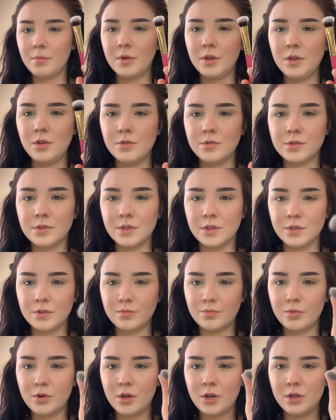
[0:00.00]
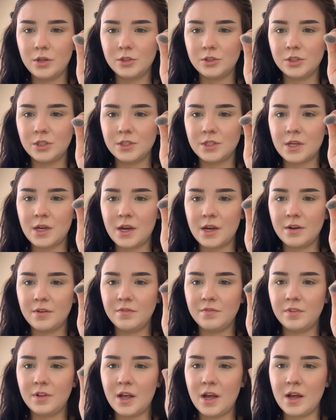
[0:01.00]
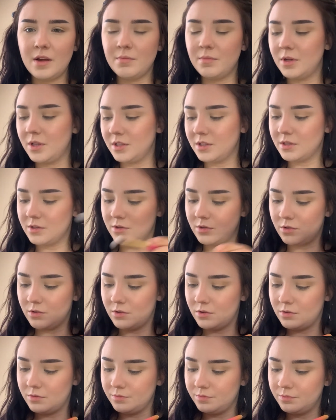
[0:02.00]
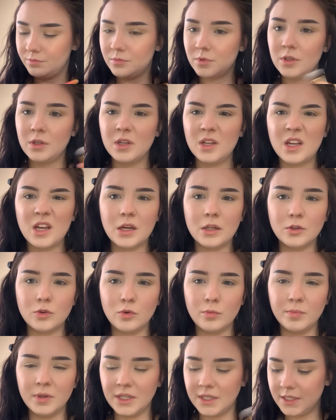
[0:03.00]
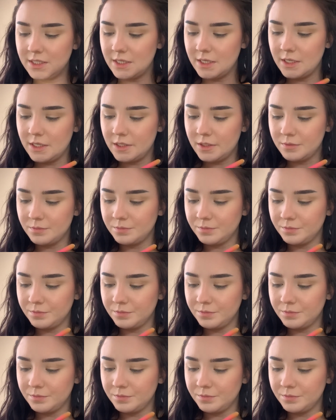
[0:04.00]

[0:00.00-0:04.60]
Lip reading: gonna use this brush. It's kind of flat, but it's still a little blendy.